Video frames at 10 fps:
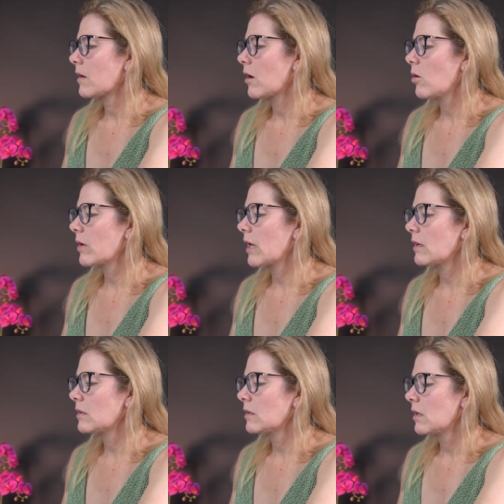
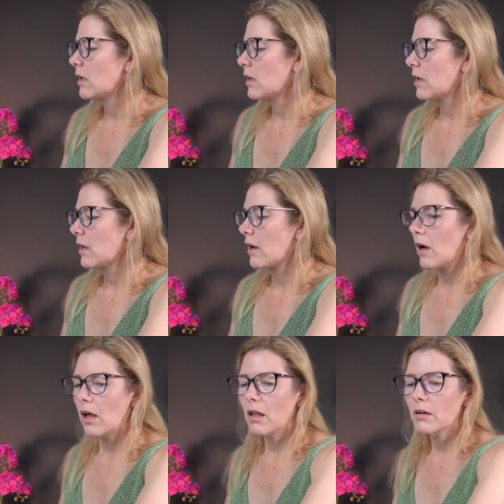Okay.
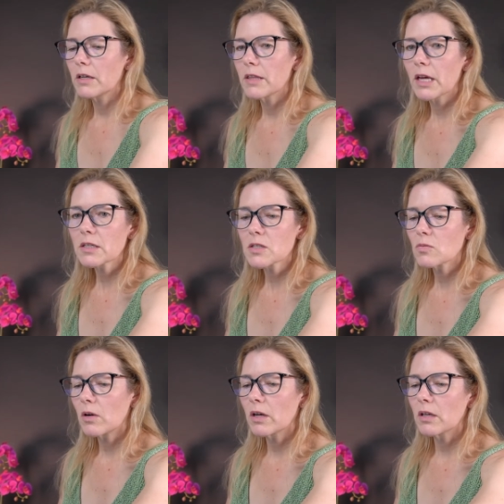All right, next
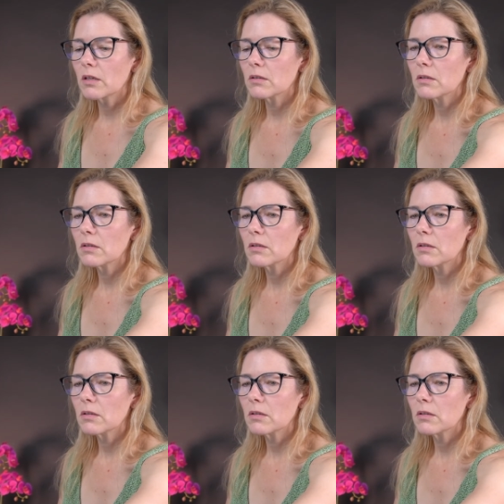one.